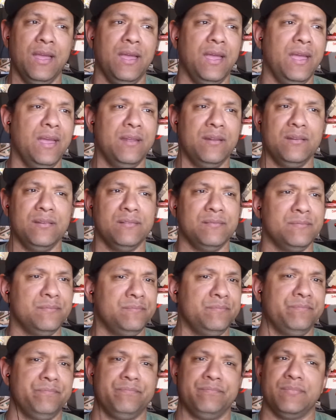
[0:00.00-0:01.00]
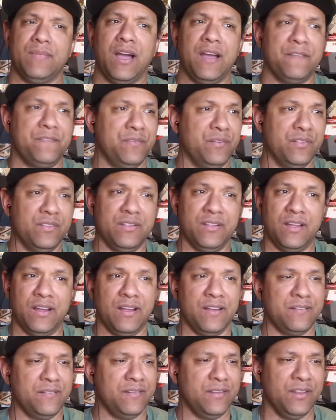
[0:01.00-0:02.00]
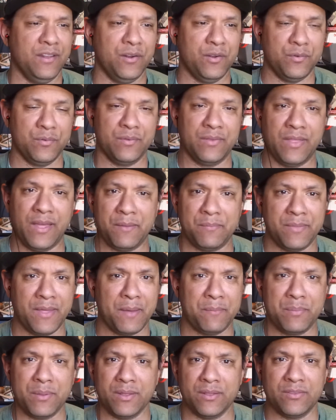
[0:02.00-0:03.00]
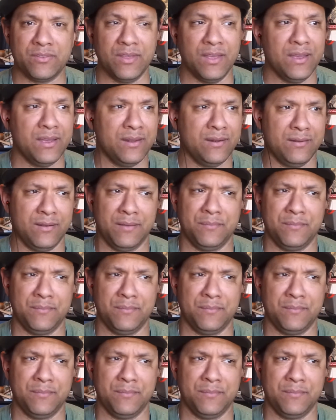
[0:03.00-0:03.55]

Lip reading: And I feel, that being said,